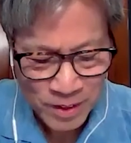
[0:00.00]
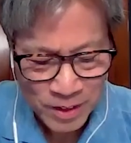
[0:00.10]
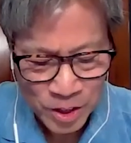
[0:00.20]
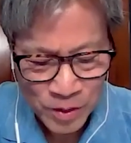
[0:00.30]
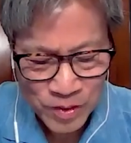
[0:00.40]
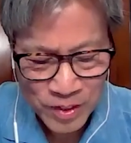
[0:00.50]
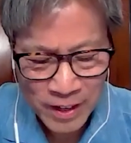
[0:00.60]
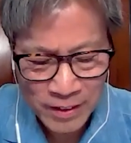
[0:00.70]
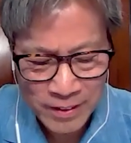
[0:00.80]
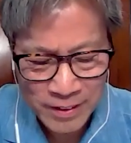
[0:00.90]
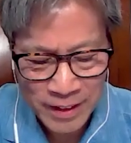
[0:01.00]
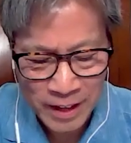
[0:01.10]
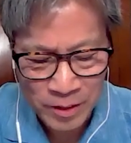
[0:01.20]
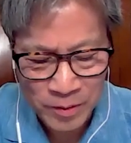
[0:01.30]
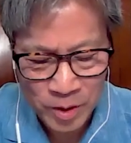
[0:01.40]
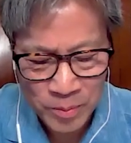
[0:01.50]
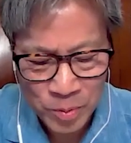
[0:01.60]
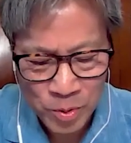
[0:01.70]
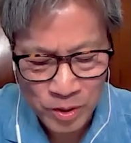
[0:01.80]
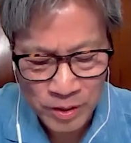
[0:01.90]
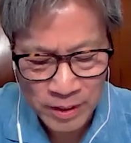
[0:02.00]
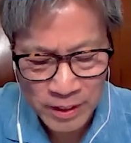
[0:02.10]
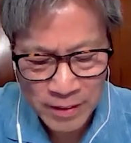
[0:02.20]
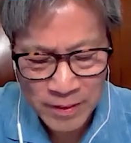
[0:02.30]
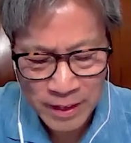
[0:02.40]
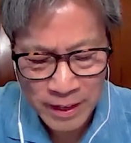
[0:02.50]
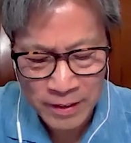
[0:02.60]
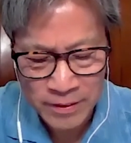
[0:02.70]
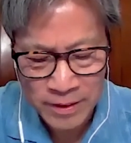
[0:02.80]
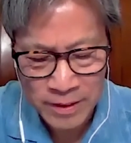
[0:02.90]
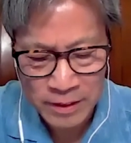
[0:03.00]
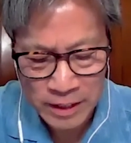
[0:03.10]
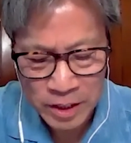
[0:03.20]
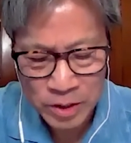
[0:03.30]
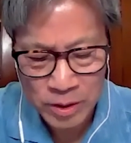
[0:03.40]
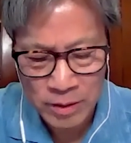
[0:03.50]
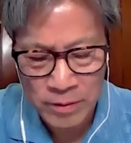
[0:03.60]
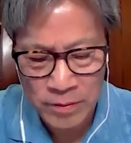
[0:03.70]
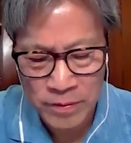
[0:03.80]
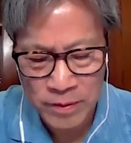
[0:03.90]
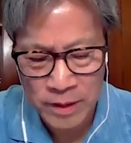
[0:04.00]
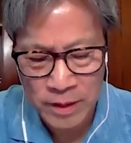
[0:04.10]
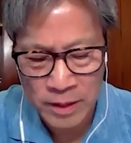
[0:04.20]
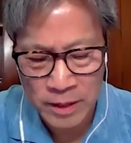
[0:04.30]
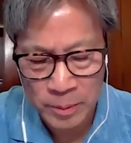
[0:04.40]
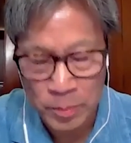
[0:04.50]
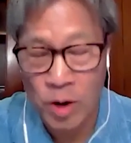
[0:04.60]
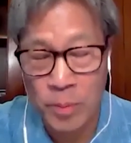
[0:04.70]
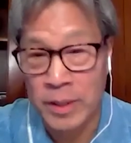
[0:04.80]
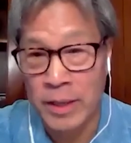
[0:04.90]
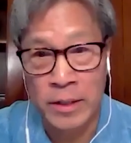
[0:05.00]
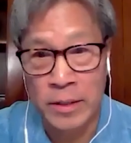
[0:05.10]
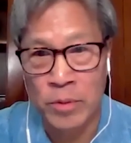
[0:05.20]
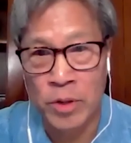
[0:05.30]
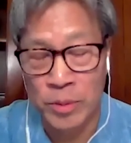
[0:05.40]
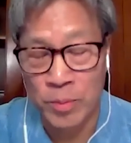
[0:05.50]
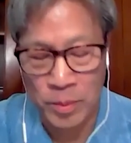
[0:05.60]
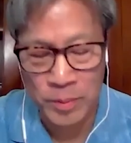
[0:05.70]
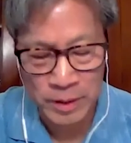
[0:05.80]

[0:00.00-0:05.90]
You said that it's very important, even as the leader of a department like a law department in a